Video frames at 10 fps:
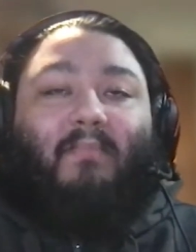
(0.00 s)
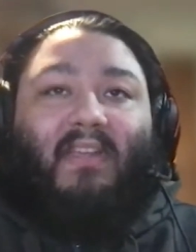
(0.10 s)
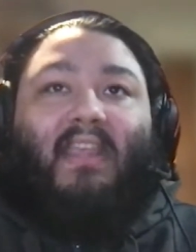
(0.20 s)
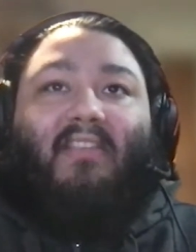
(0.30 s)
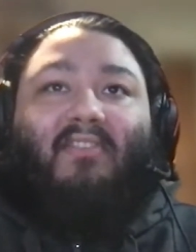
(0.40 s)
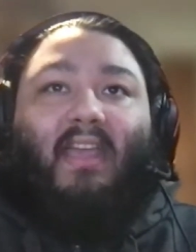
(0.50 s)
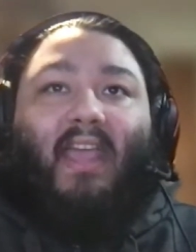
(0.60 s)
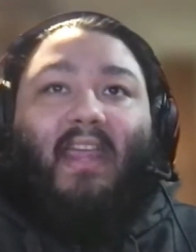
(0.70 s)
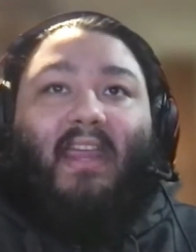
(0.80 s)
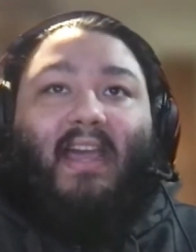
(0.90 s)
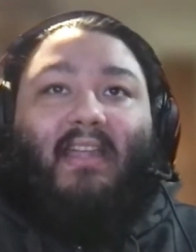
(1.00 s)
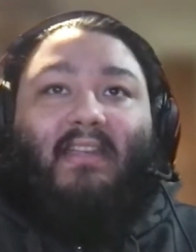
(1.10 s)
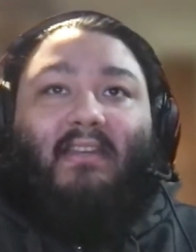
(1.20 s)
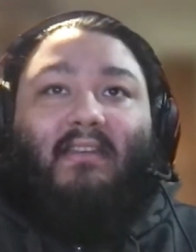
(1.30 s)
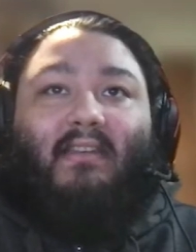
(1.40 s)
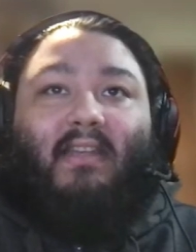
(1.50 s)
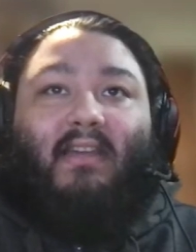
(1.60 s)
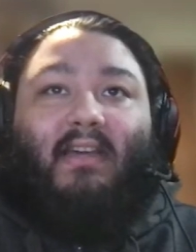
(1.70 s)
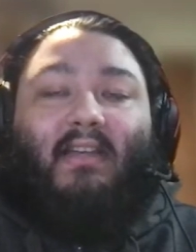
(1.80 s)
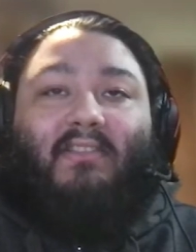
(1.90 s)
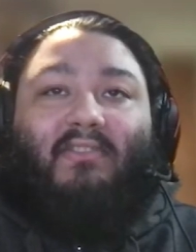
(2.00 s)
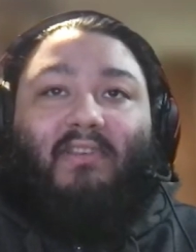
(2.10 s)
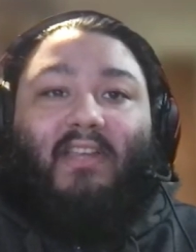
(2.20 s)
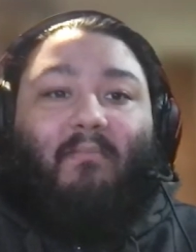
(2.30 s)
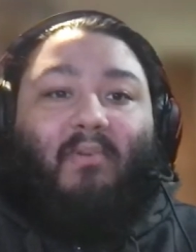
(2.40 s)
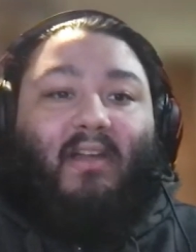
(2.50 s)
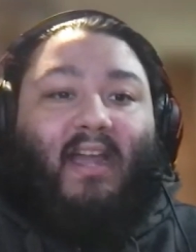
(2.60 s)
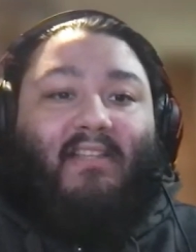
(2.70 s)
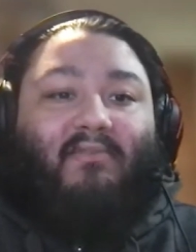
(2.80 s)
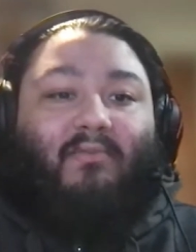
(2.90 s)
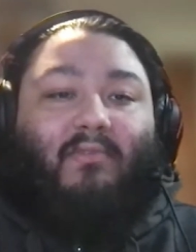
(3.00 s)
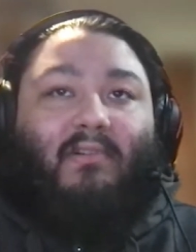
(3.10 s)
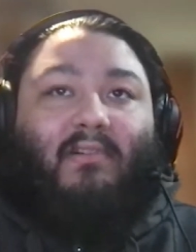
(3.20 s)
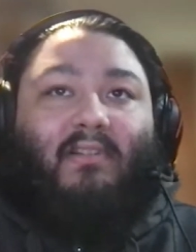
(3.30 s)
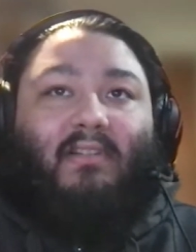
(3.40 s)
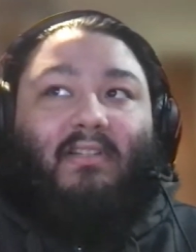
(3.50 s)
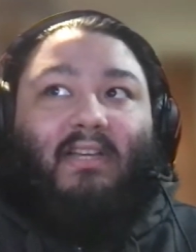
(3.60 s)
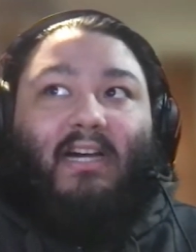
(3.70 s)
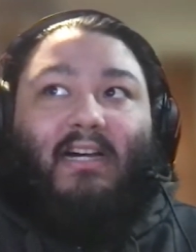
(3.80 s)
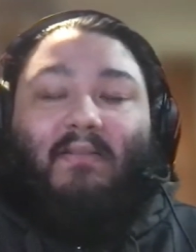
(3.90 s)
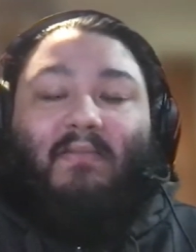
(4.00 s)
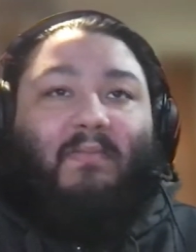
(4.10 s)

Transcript: But yeah, so I, I got in uh, to Lincoln Park High School uh